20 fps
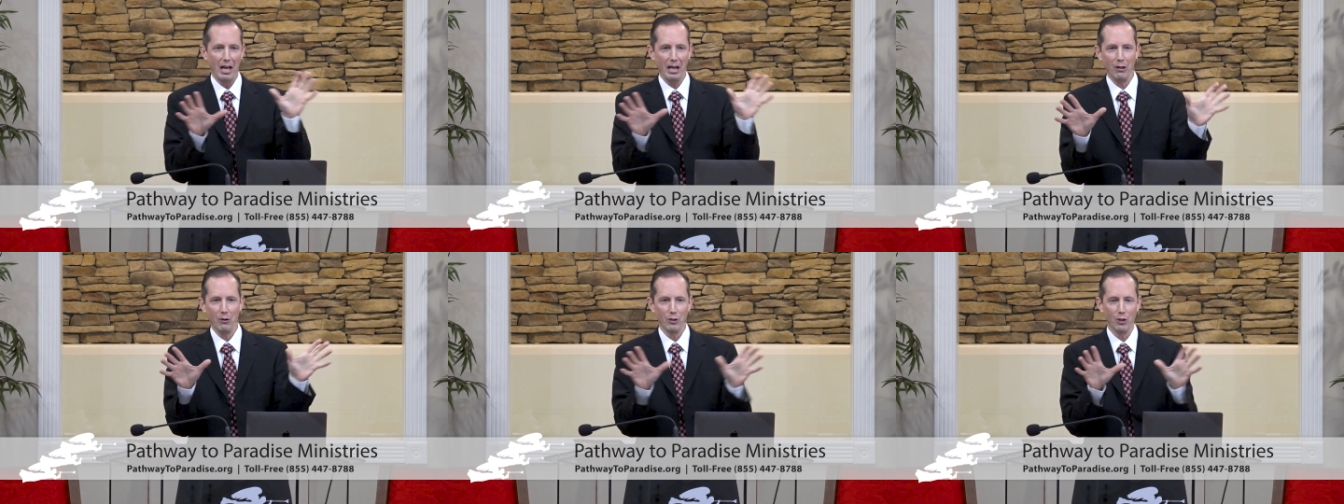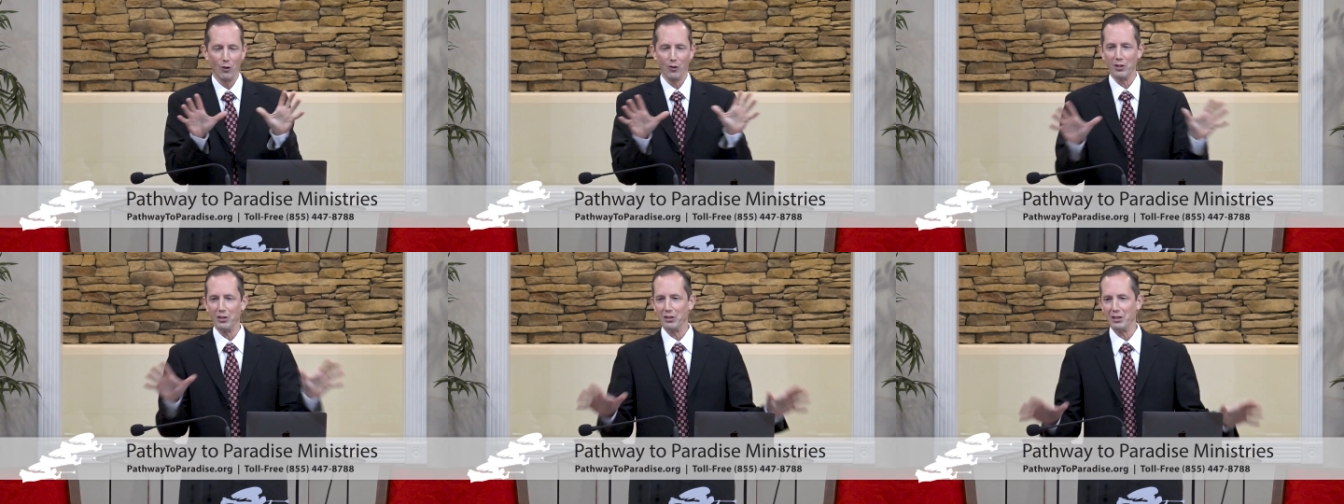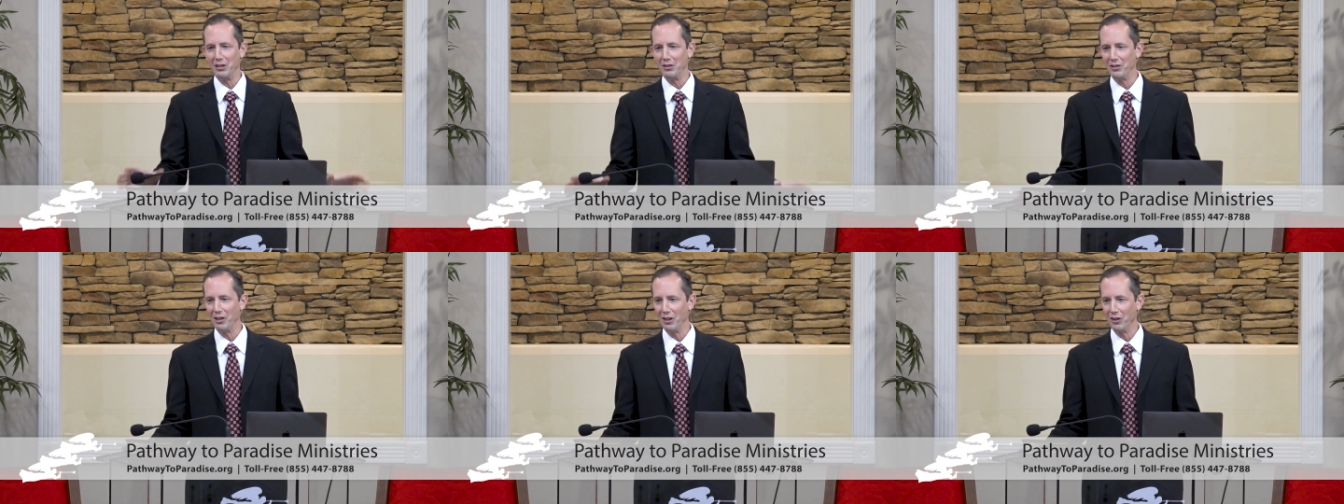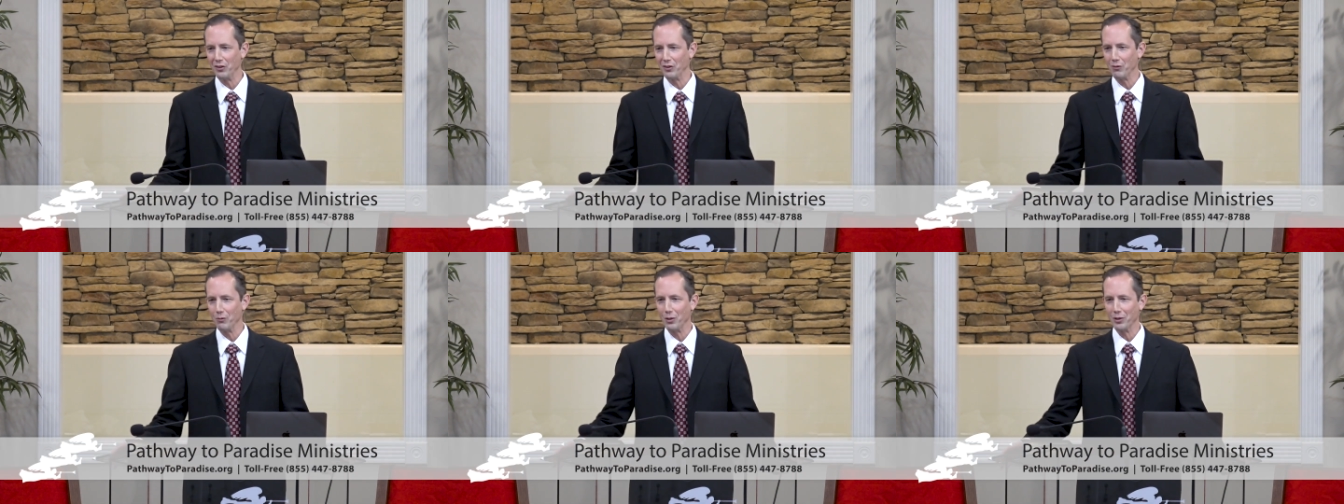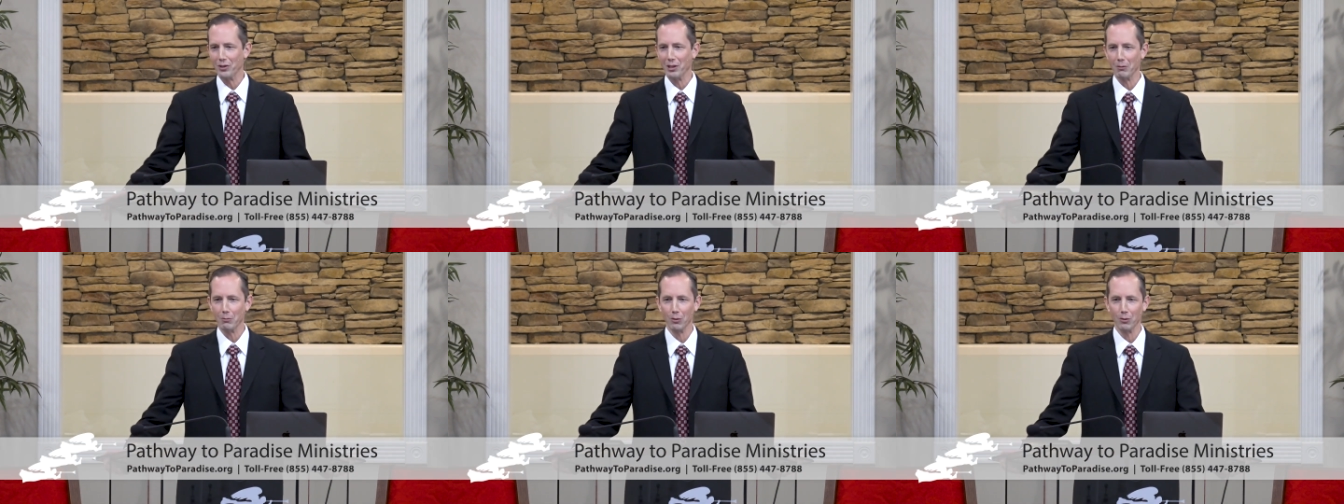I don't know the details of
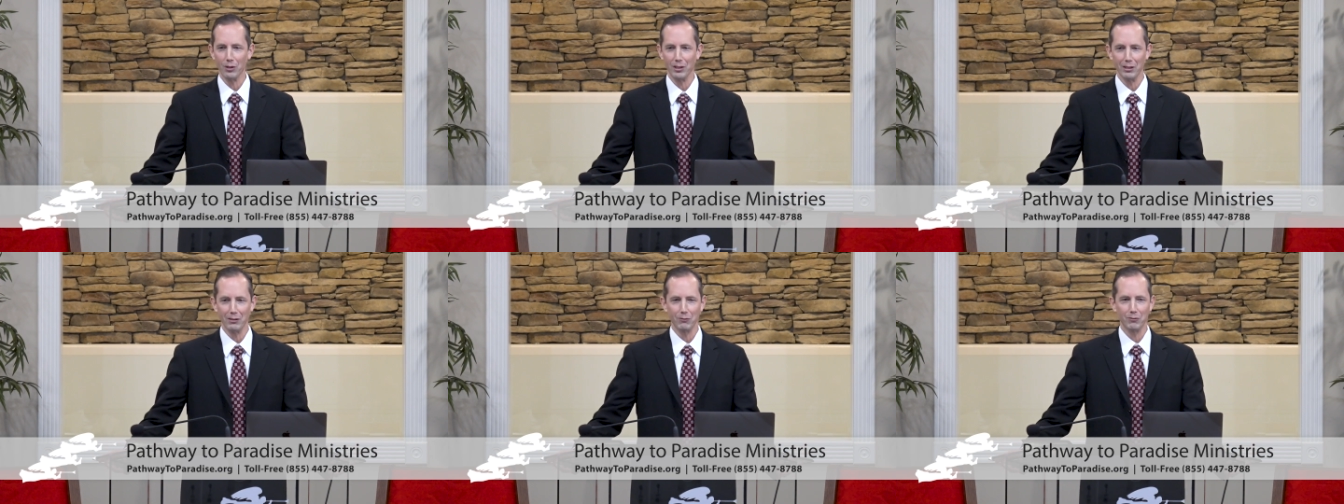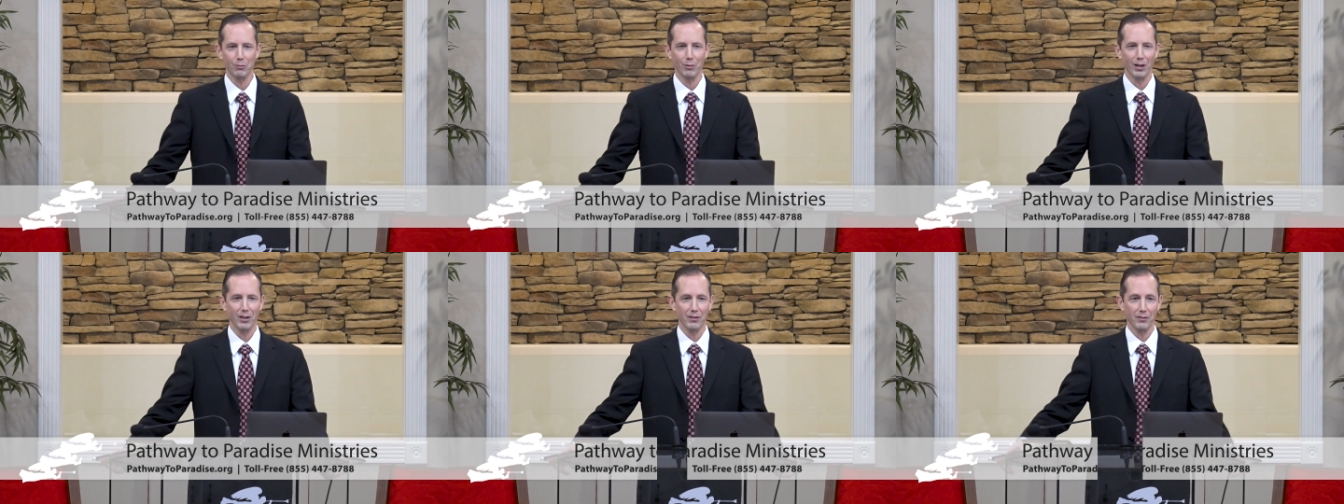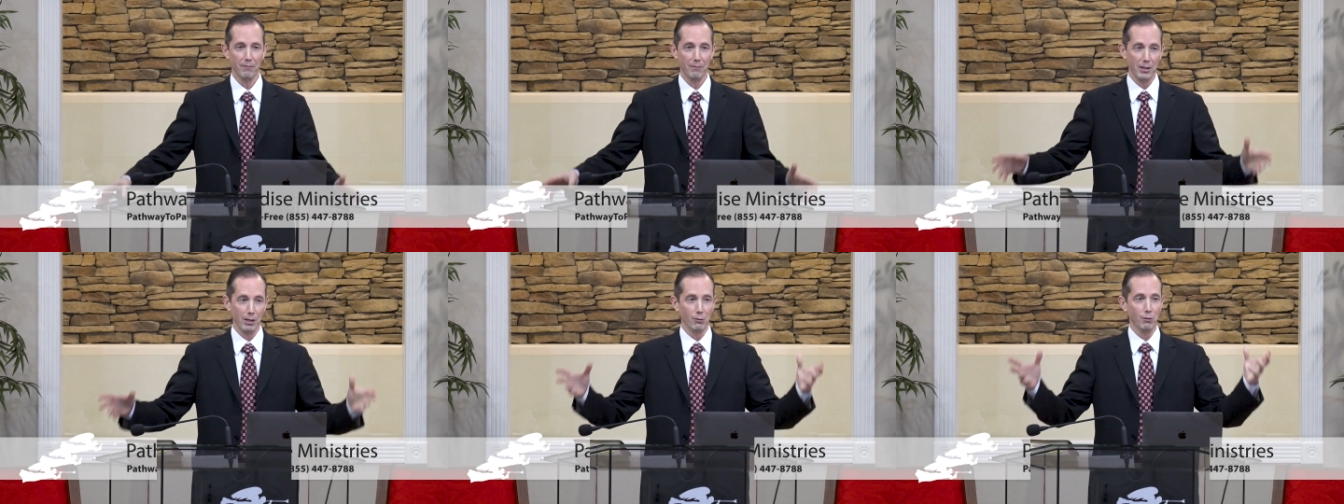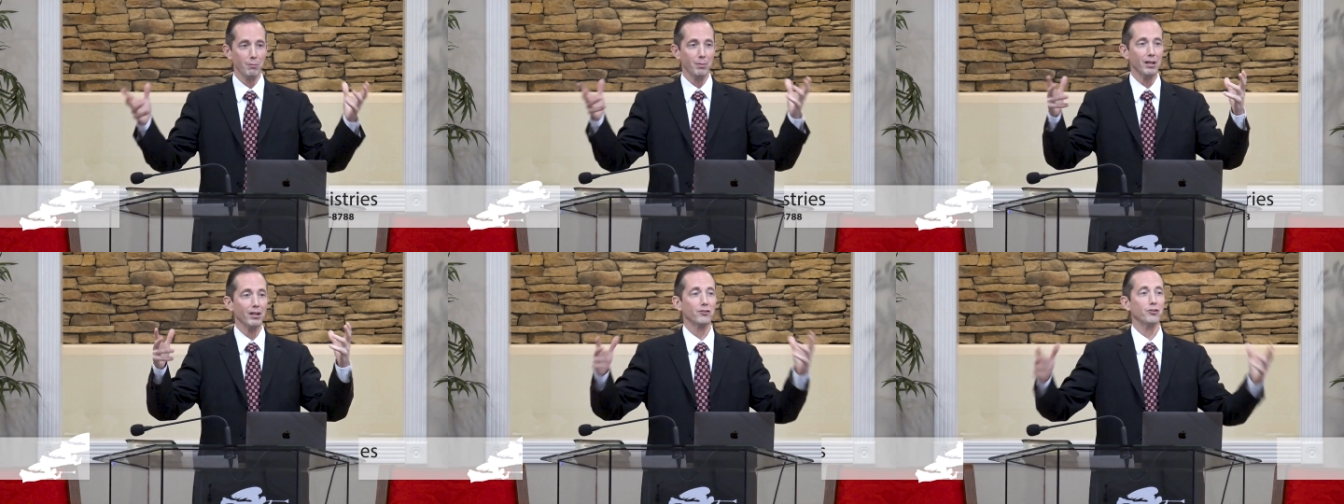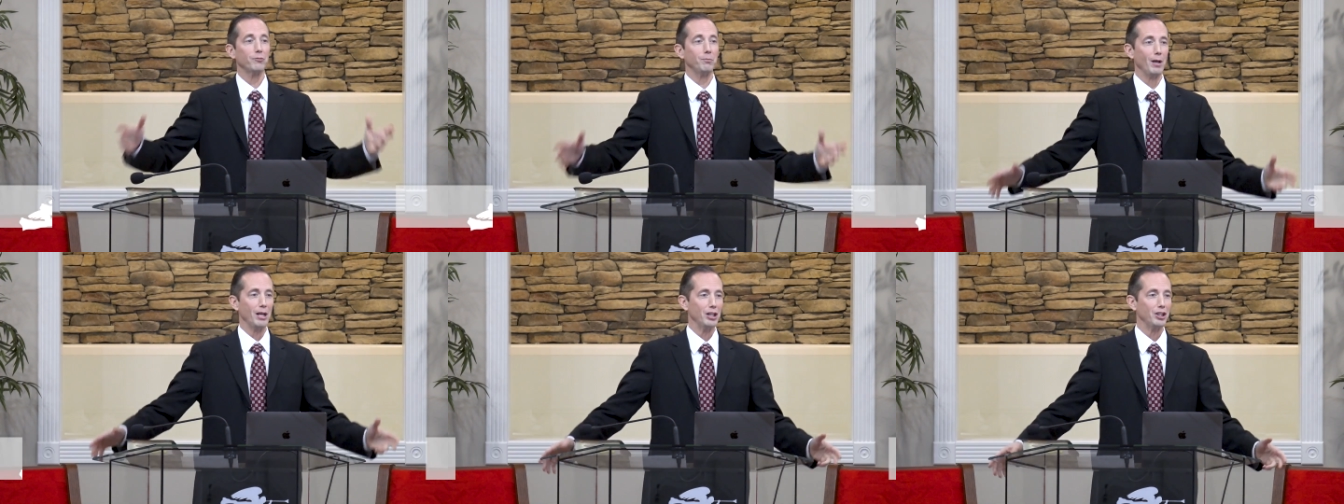what they believed, but there would be a
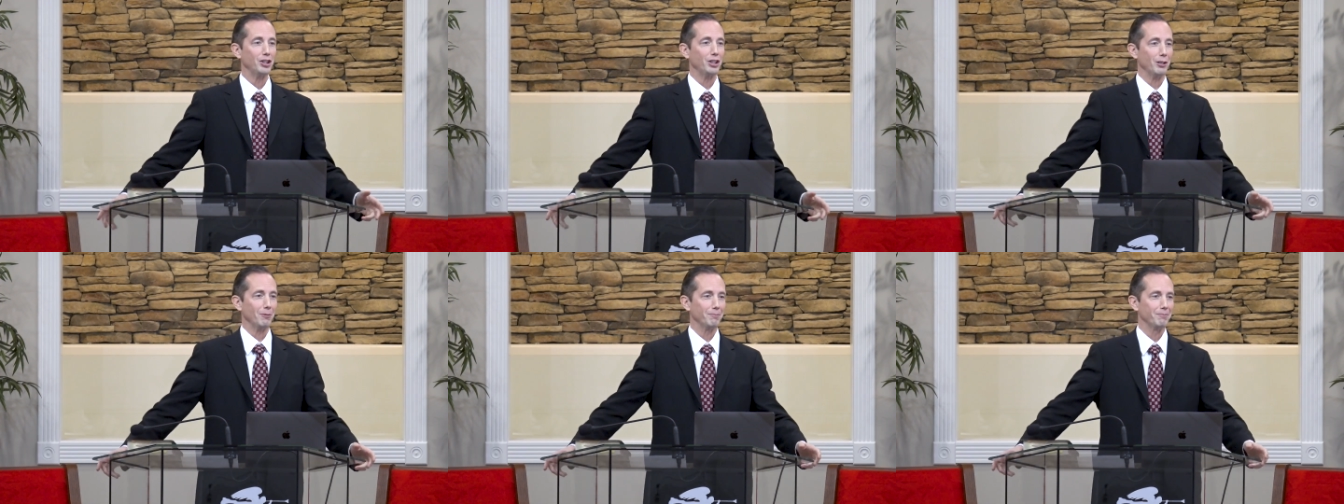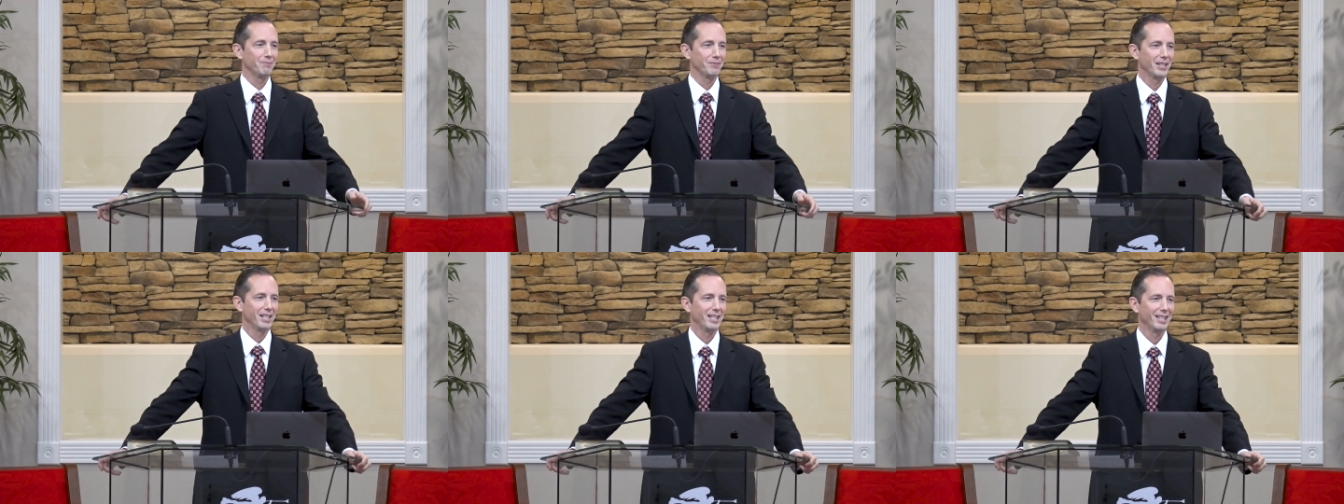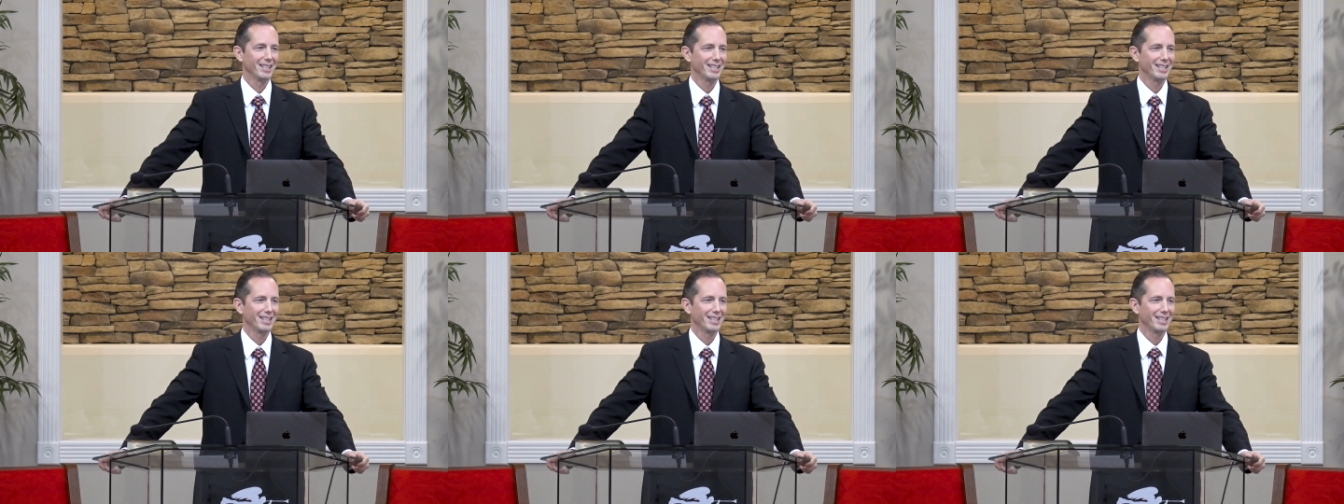spaceship